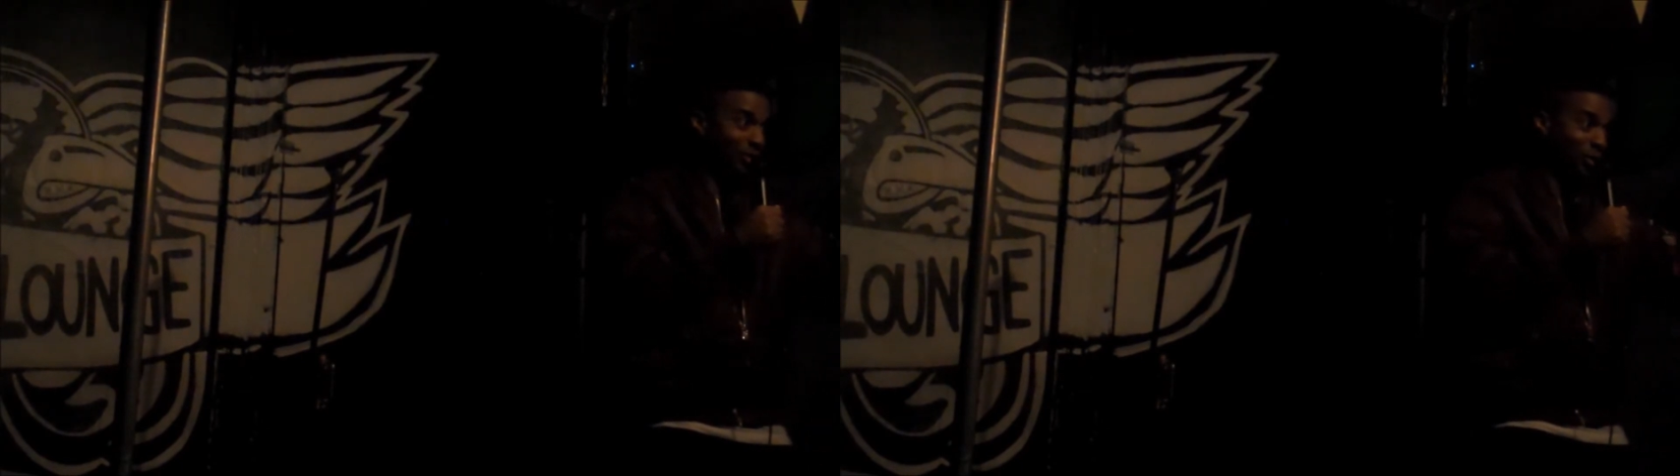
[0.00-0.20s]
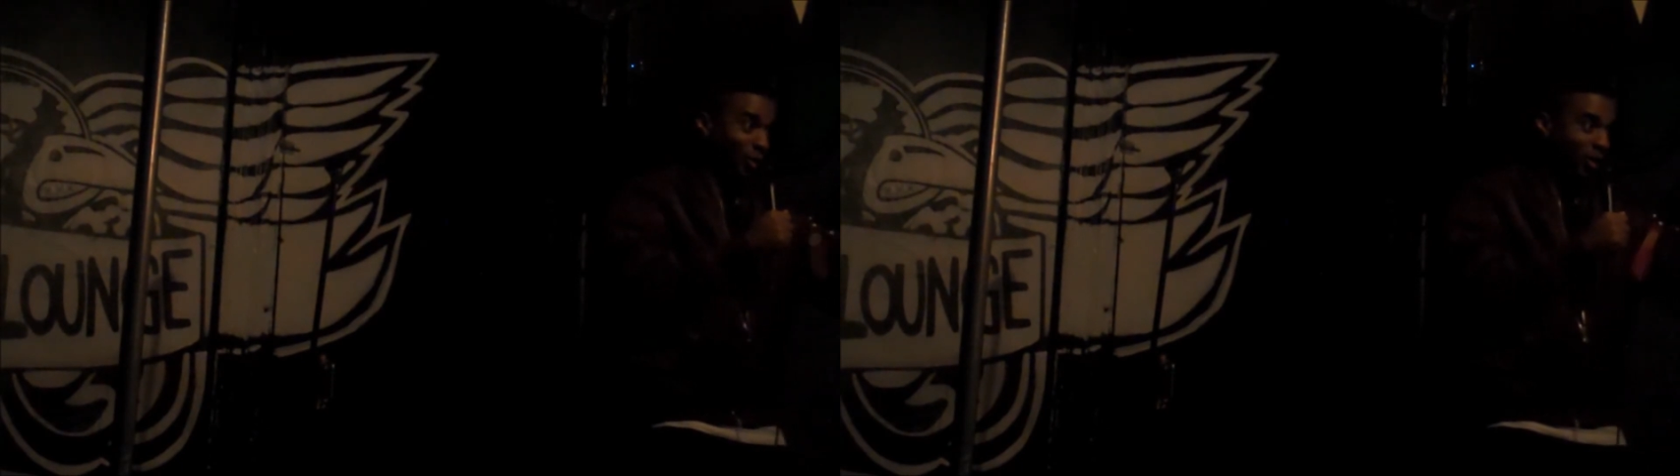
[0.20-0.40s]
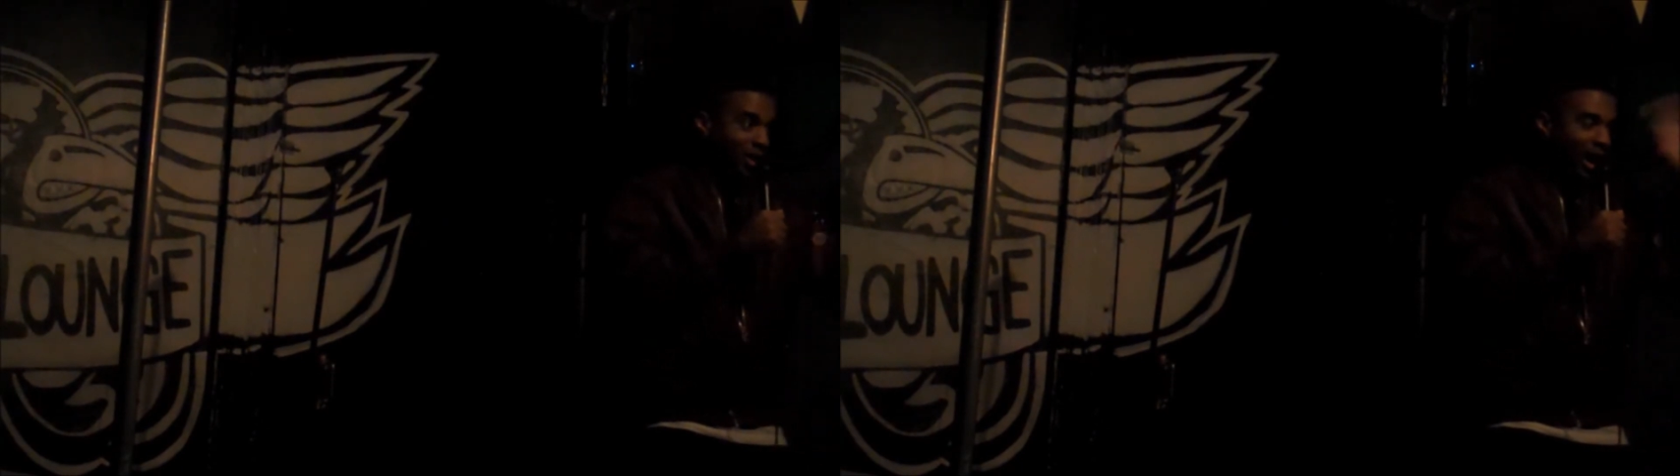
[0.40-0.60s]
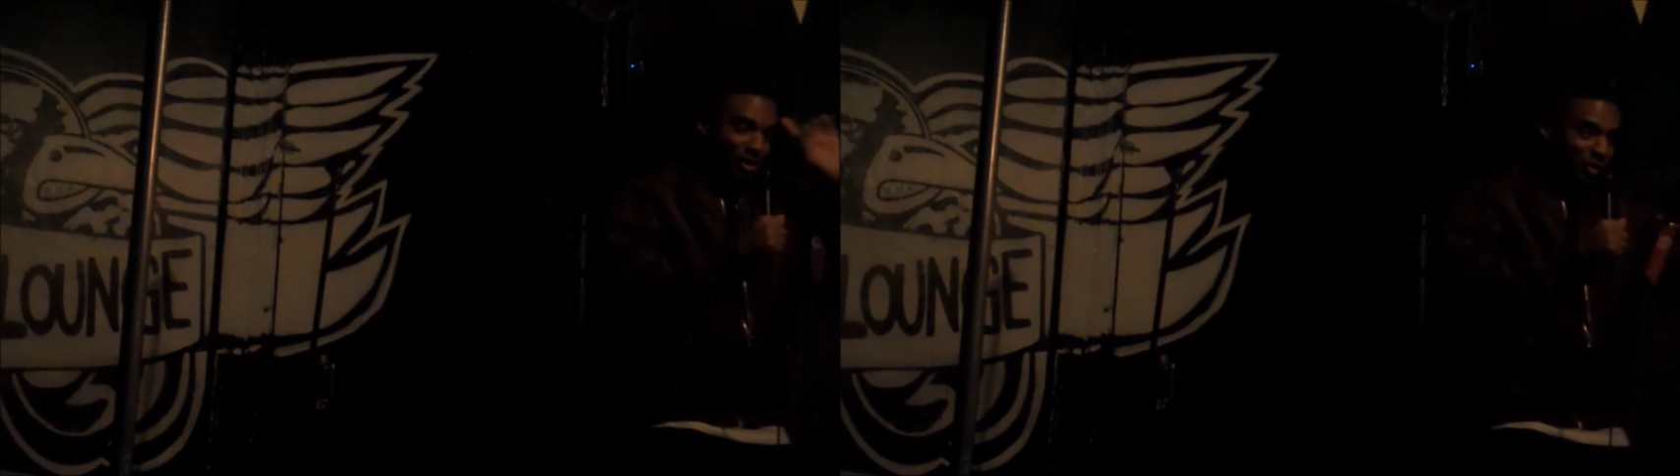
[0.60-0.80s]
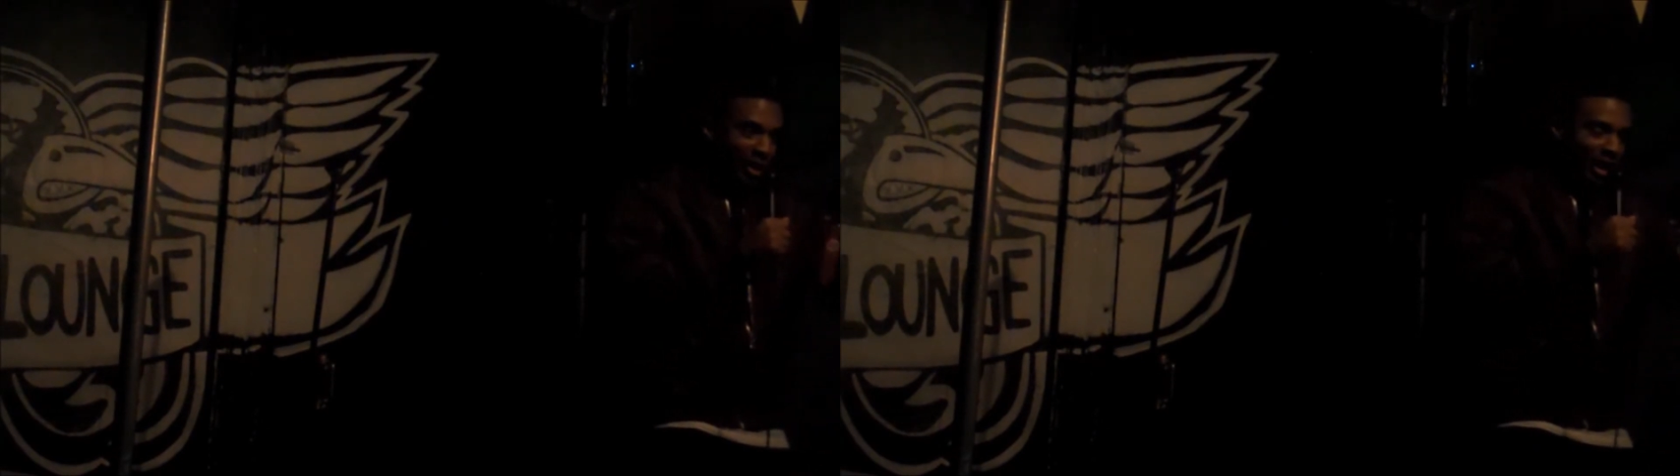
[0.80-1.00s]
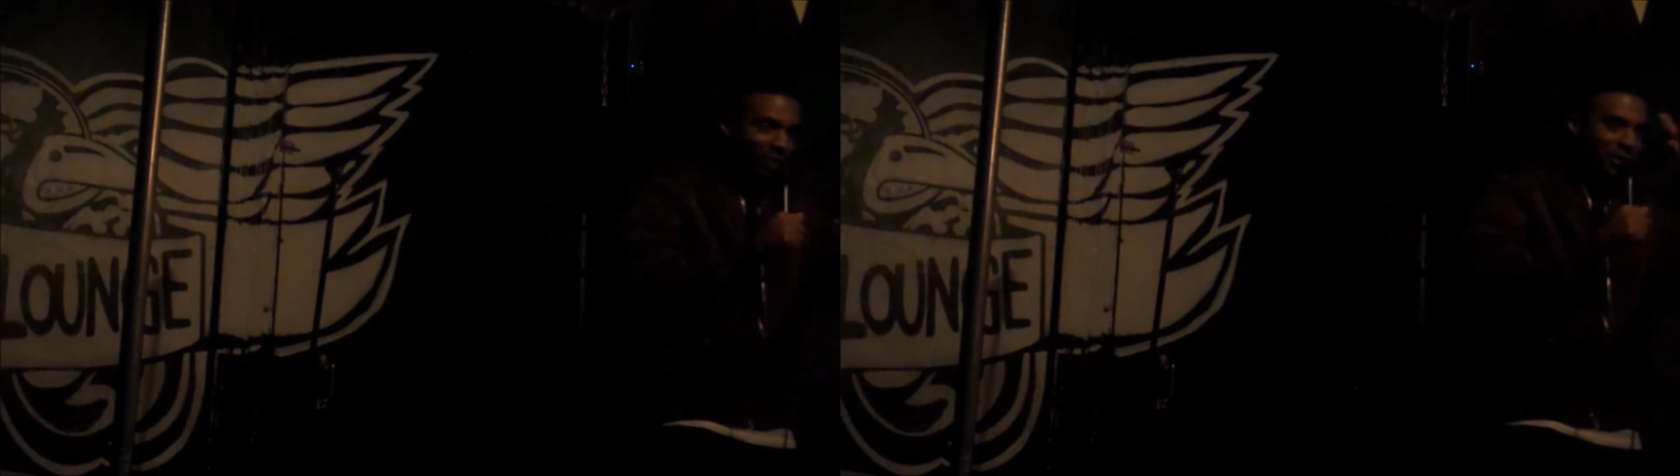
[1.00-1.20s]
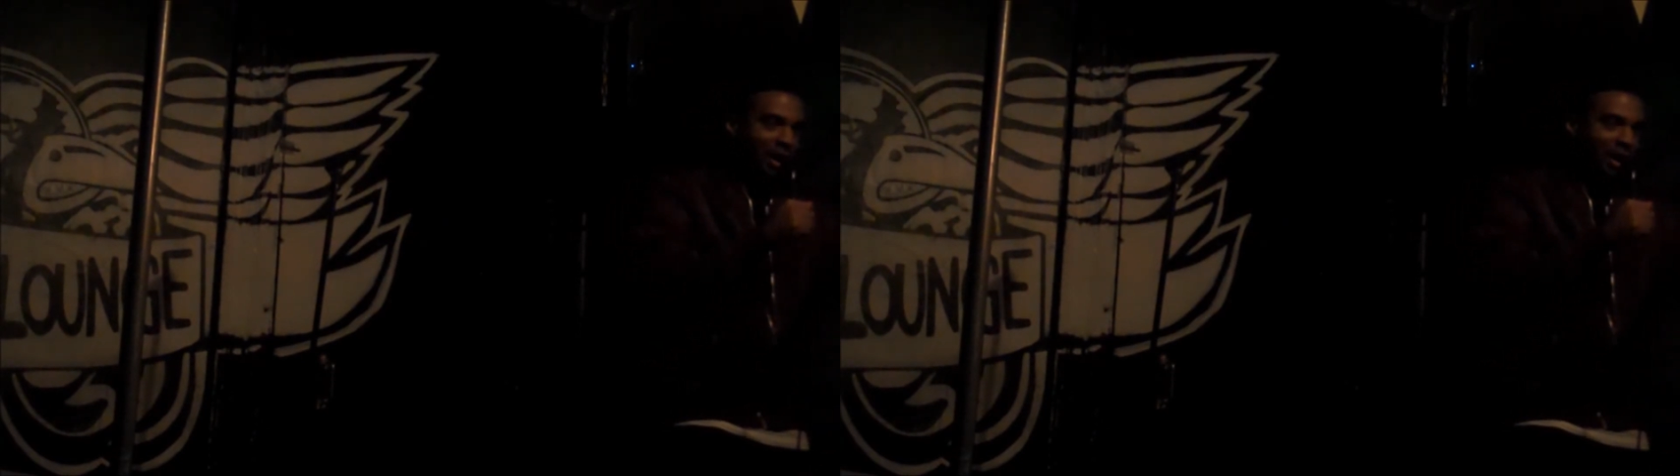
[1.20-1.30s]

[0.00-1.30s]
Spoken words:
And I was like,